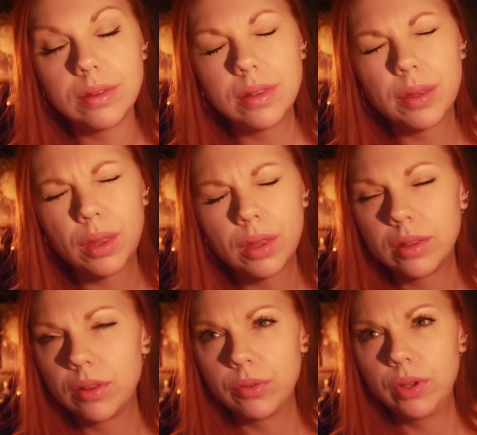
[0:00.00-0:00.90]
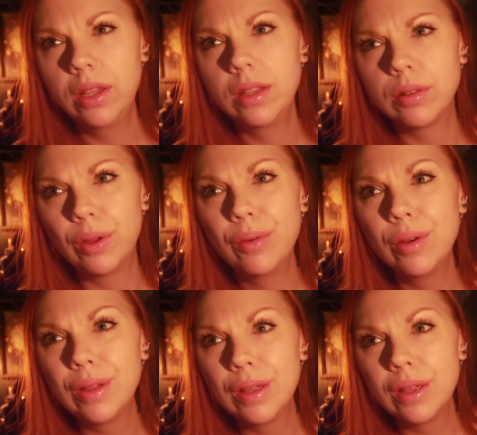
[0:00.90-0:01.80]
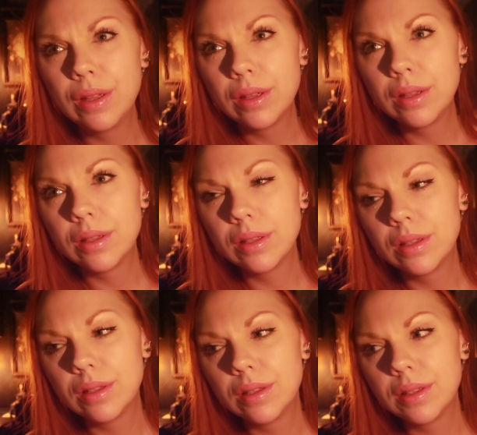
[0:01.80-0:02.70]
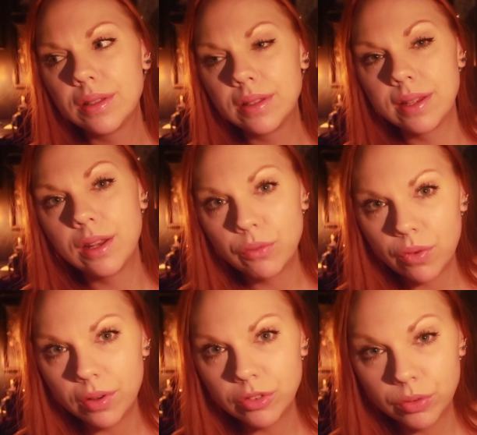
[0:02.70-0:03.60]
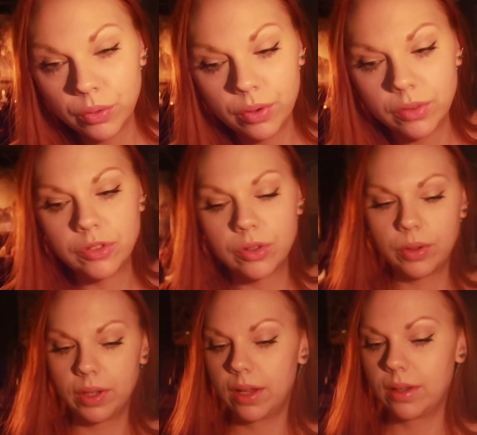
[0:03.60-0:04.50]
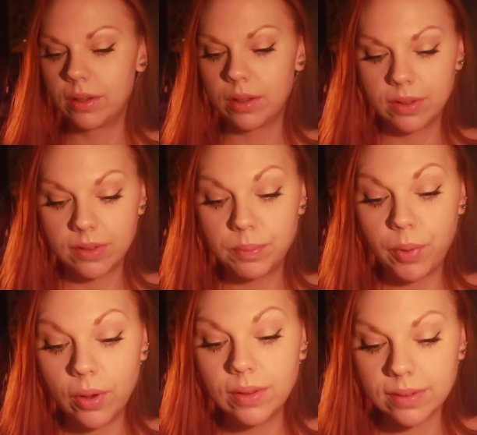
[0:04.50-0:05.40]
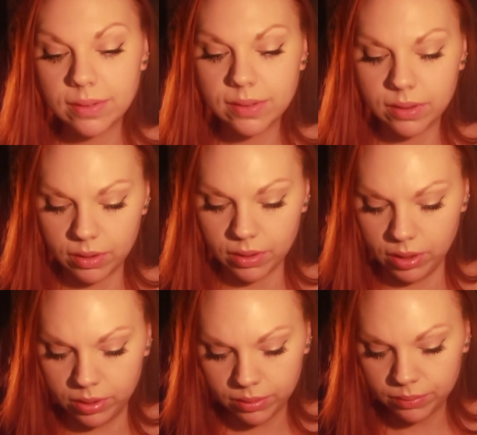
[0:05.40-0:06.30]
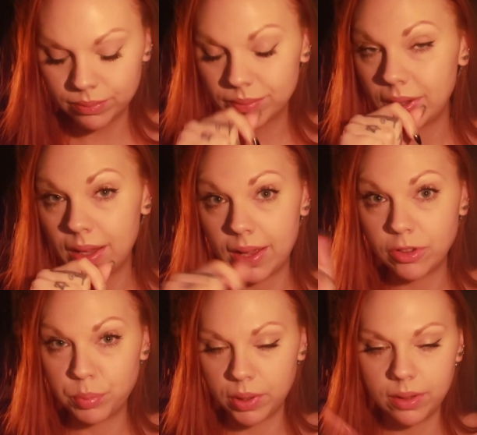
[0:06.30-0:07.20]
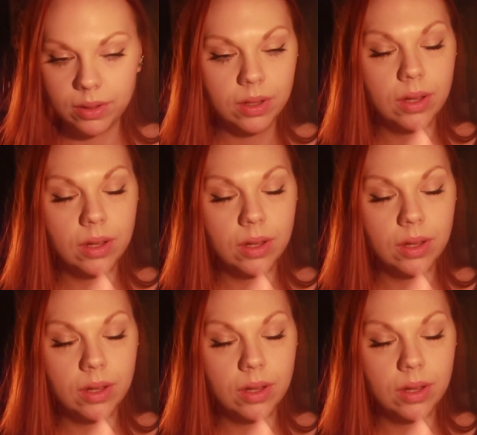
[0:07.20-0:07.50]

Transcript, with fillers: the three, no, the Ten of Wands reversed. So again, burdens has been